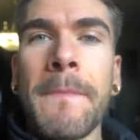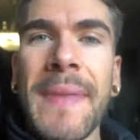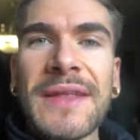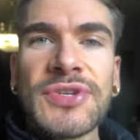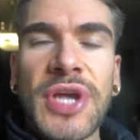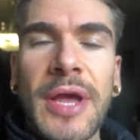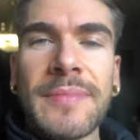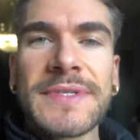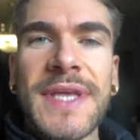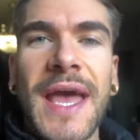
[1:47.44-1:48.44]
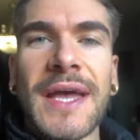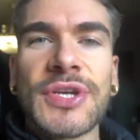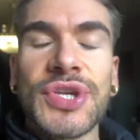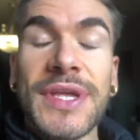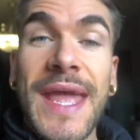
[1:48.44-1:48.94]
Man Shoppe is
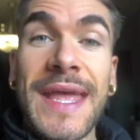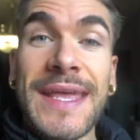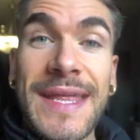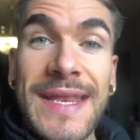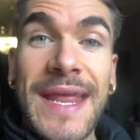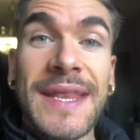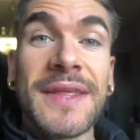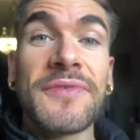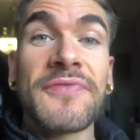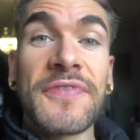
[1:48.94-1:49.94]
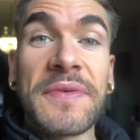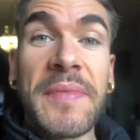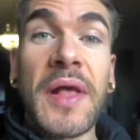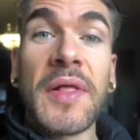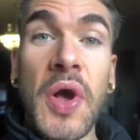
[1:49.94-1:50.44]
actually a Canadian
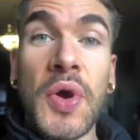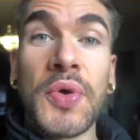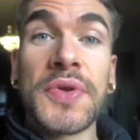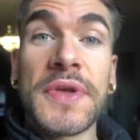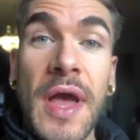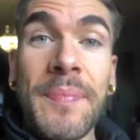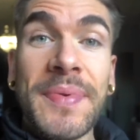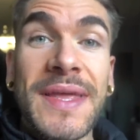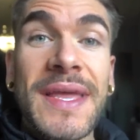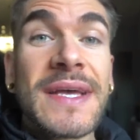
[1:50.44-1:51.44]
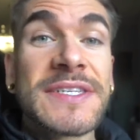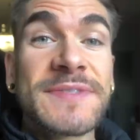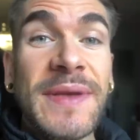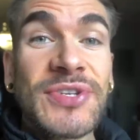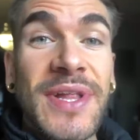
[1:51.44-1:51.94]
female-owned company
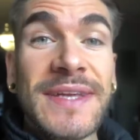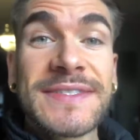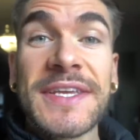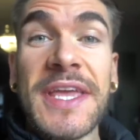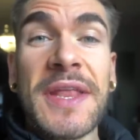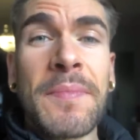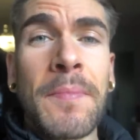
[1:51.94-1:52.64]
specializing in